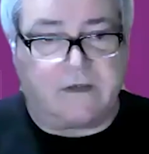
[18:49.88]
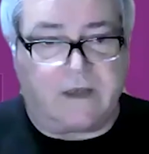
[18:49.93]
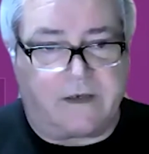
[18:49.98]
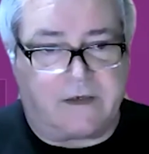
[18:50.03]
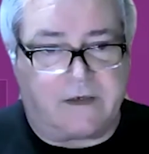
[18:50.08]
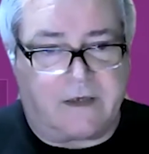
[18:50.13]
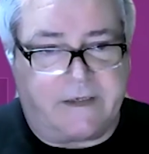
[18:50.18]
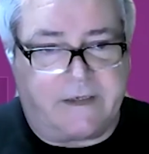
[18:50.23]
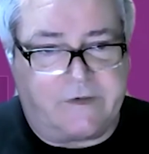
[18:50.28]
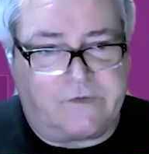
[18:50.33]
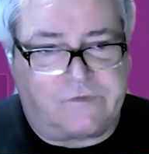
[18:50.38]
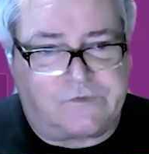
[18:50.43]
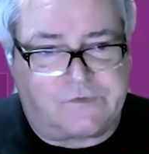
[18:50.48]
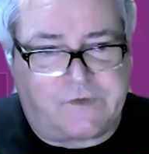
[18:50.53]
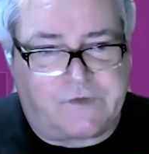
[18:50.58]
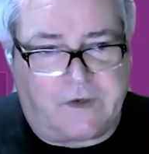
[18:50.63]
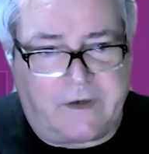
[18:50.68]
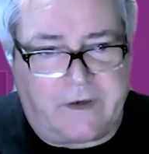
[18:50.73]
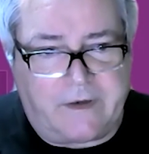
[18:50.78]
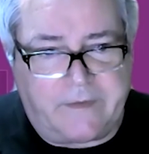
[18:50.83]
that is,
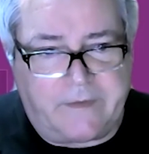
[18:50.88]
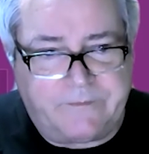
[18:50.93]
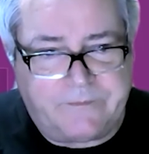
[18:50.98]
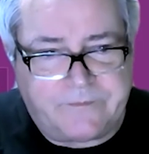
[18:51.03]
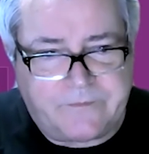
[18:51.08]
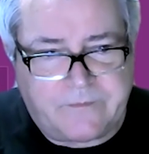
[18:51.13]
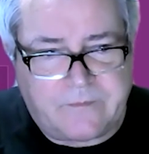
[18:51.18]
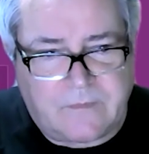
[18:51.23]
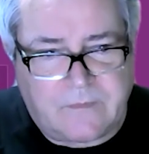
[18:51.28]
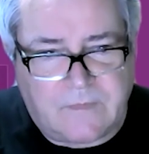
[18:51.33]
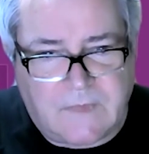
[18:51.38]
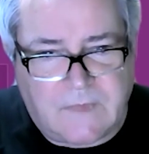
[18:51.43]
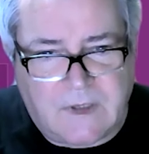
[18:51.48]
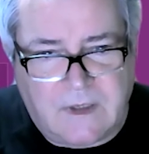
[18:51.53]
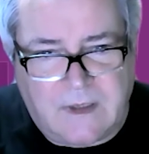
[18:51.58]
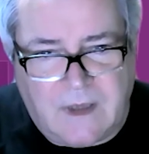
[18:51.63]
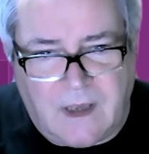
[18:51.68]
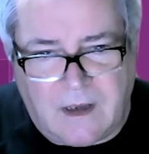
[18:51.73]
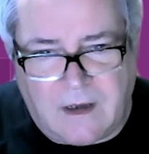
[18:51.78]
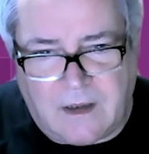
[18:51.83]

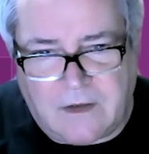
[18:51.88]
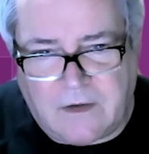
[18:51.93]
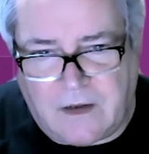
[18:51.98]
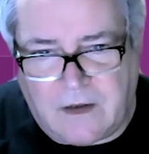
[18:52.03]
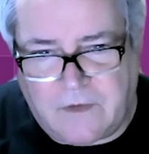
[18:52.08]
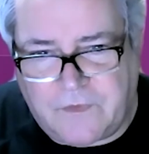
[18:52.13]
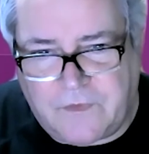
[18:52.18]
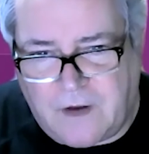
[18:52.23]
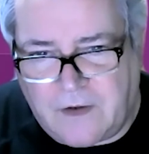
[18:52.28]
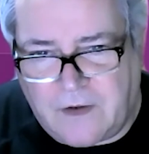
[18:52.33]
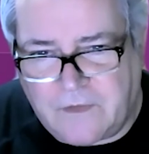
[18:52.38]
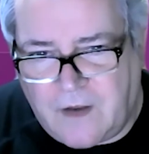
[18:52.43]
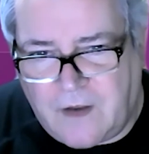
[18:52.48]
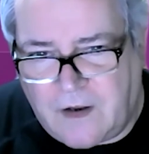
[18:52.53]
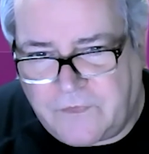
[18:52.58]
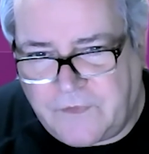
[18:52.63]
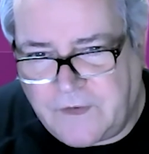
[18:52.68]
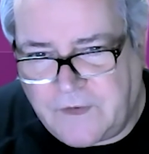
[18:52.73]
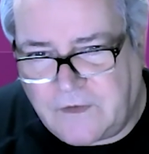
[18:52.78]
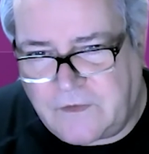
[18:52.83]
yeah, I
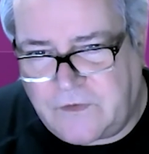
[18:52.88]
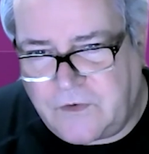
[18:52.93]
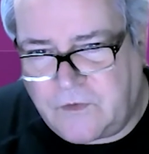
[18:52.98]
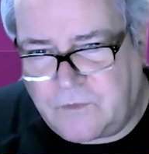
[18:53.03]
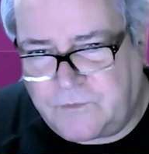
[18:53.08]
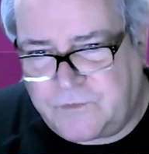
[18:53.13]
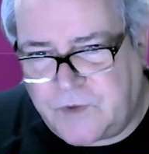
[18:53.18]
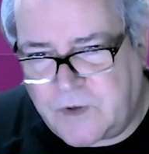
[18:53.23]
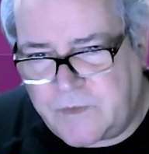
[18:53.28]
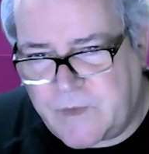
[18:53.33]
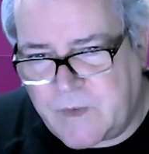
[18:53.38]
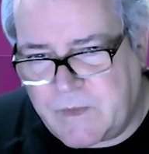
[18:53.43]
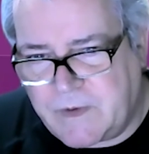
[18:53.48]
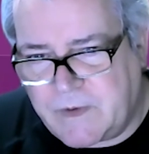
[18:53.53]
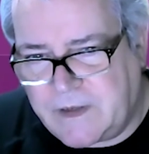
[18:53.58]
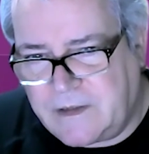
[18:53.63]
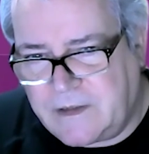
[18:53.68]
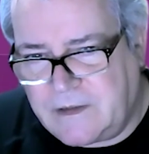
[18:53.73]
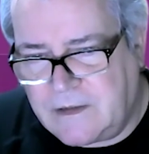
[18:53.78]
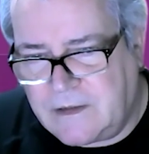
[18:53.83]
think you're
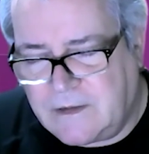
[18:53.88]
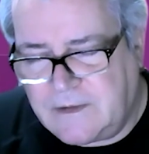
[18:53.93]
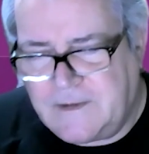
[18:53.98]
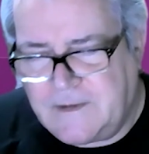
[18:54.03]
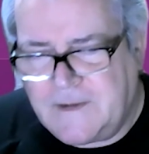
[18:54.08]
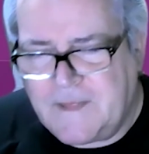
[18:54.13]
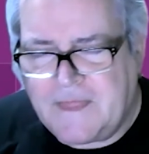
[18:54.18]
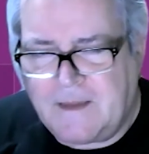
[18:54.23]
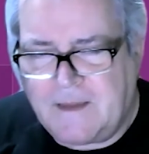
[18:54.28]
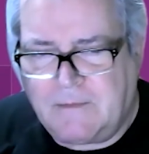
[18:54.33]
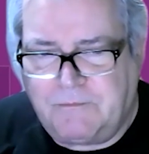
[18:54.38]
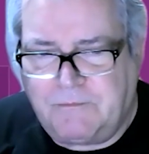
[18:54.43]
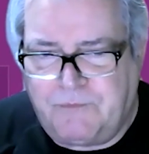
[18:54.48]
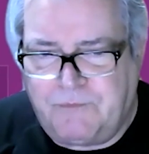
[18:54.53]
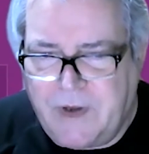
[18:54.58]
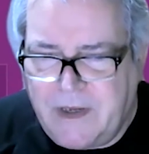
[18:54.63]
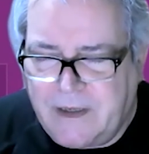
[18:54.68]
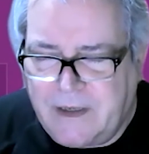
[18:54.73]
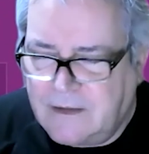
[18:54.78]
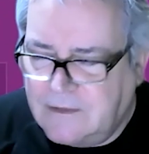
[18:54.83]
probably
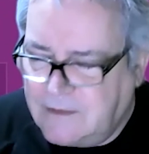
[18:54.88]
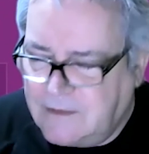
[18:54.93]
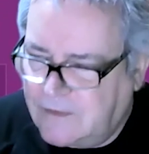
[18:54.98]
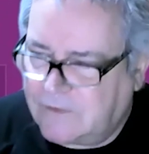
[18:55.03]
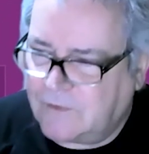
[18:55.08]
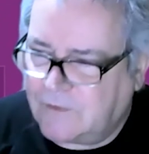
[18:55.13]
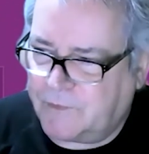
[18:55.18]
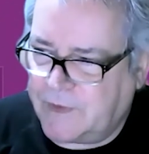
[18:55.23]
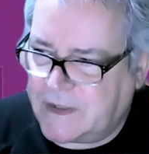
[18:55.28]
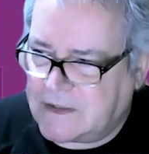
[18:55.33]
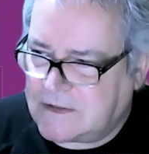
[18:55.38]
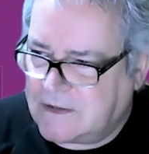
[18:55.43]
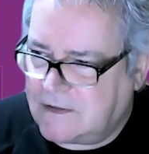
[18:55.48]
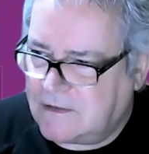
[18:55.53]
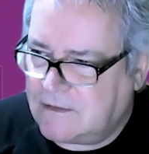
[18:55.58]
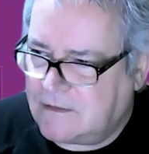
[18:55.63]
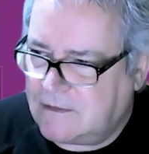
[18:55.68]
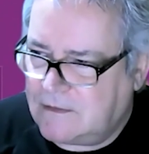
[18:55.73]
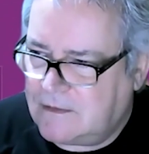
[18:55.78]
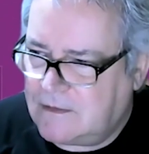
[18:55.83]
being a little bit
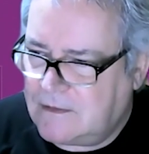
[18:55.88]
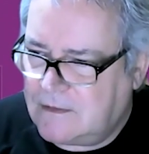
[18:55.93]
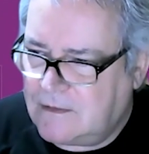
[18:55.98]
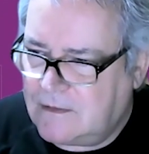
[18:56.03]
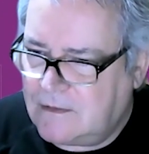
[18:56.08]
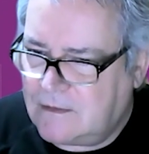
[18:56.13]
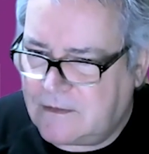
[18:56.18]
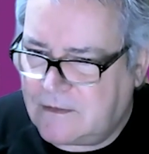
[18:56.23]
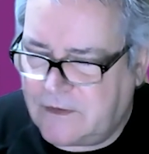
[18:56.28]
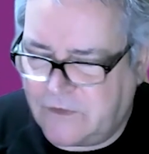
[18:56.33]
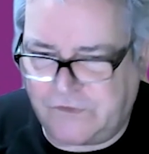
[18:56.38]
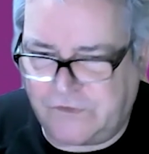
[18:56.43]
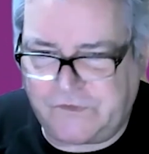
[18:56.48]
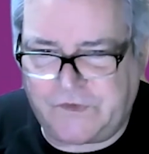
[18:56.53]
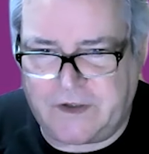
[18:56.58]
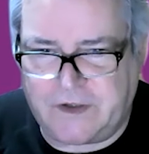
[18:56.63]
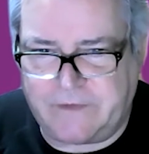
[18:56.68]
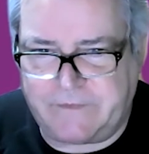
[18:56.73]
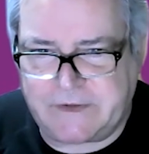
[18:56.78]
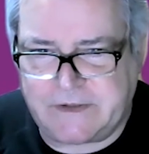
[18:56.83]

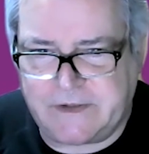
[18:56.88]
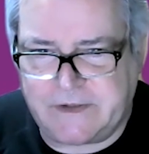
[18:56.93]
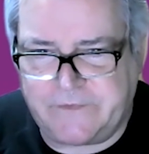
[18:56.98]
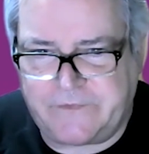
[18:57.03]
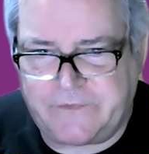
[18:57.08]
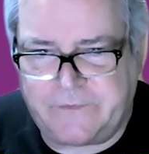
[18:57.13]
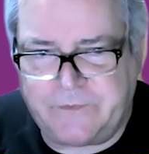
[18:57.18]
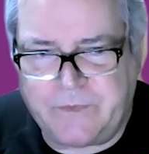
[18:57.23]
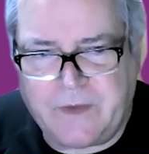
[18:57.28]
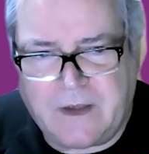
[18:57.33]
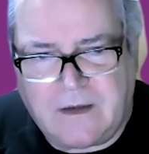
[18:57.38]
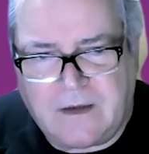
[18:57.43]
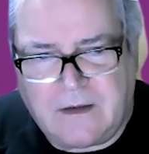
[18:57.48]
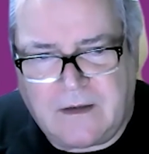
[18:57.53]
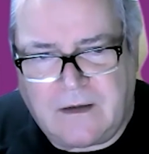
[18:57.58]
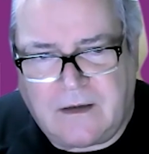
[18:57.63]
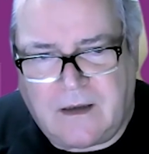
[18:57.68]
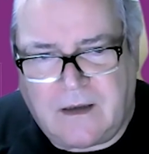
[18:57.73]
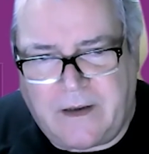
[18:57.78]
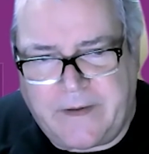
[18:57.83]
conservative,
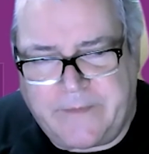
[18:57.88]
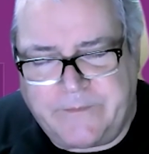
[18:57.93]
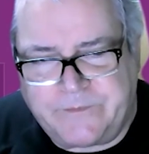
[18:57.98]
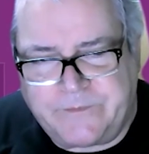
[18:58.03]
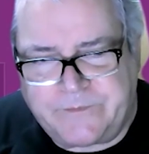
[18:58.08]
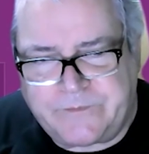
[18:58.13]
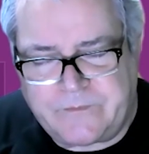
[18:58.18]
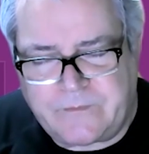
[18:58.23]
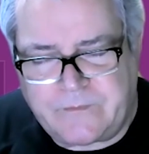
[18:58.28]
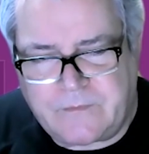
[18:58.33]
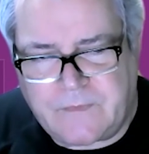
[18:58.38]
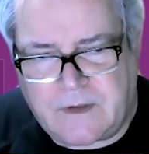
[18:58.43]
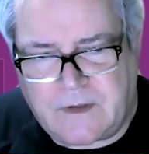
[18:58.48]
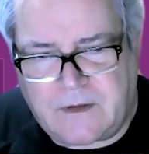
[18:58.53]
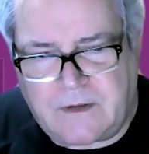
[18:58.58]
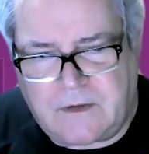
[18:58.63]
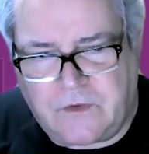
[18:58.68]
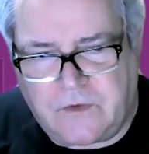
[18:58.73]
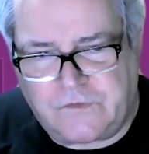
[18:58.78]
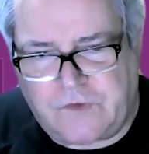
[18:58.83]

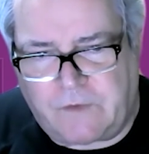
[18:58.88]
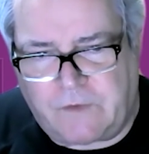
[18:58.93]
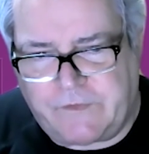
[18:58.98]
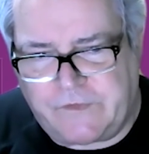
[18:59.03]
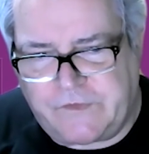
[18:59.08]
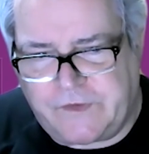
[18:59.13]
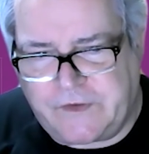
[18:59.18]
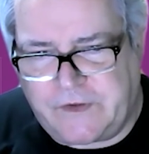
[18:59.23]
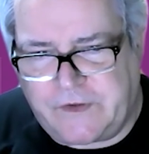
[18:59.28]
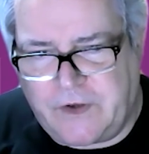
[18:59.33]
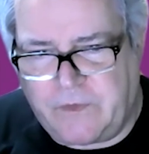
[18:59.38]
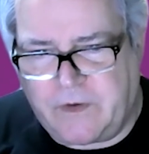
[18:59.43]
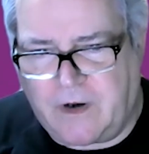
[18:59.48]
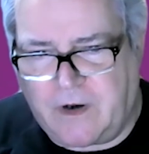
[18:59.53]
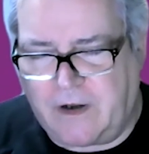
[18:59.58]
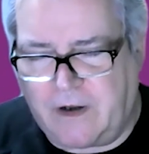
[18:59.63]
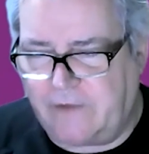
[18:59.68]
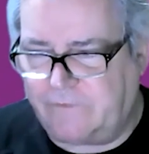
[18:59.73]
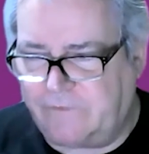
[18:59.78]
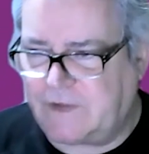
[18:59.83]
because obviously you and
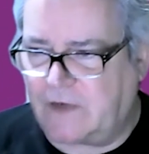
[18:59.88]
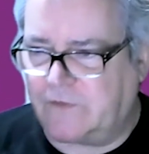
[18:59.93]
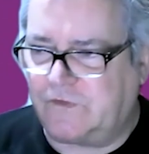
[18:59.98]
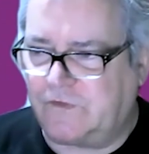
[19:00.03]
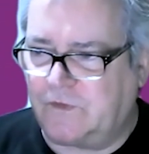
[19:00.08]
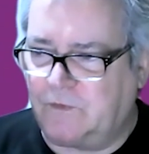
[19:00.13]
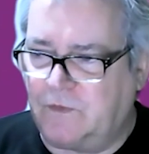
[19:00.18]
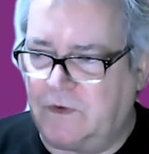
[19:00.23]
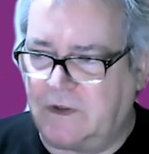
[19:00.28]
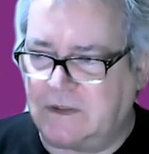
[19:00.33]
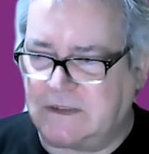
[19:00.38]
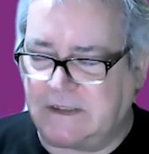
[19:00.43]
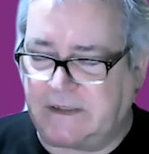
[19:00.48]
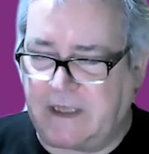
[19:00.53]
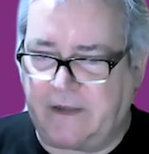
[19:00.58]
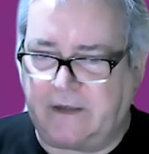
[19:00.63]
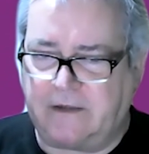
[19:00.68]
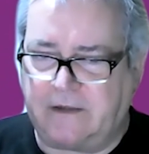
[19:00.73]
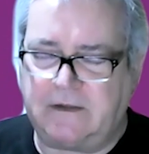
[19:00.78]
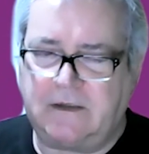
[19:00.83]
I have done some work
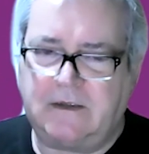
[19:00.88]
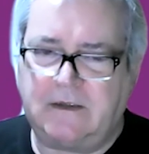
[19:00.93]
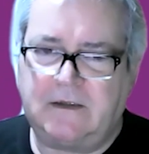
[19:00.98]
together,